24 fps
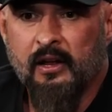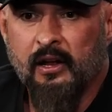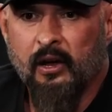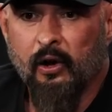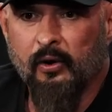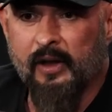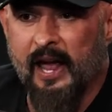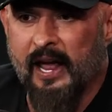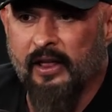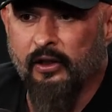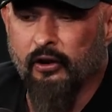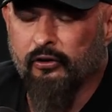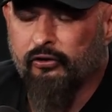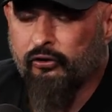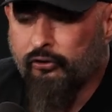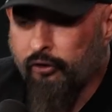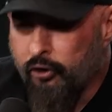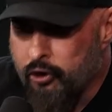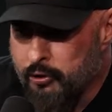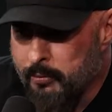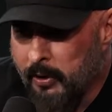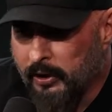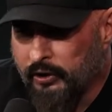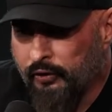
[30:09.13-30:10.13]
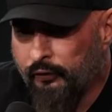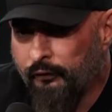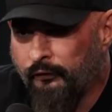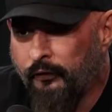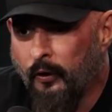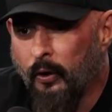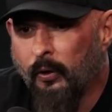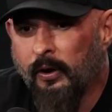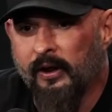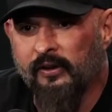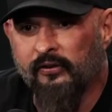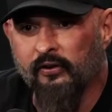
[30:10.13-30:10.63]
Okay? There's too much
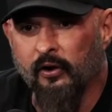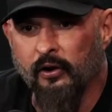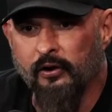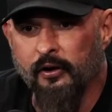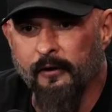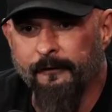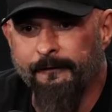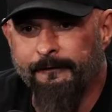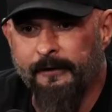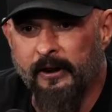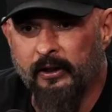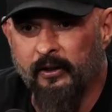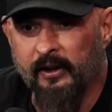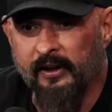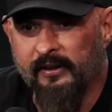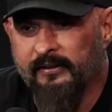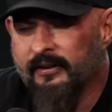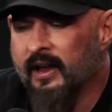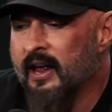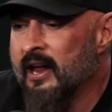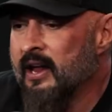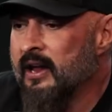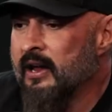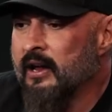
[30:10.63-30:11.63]
focus on your feelings.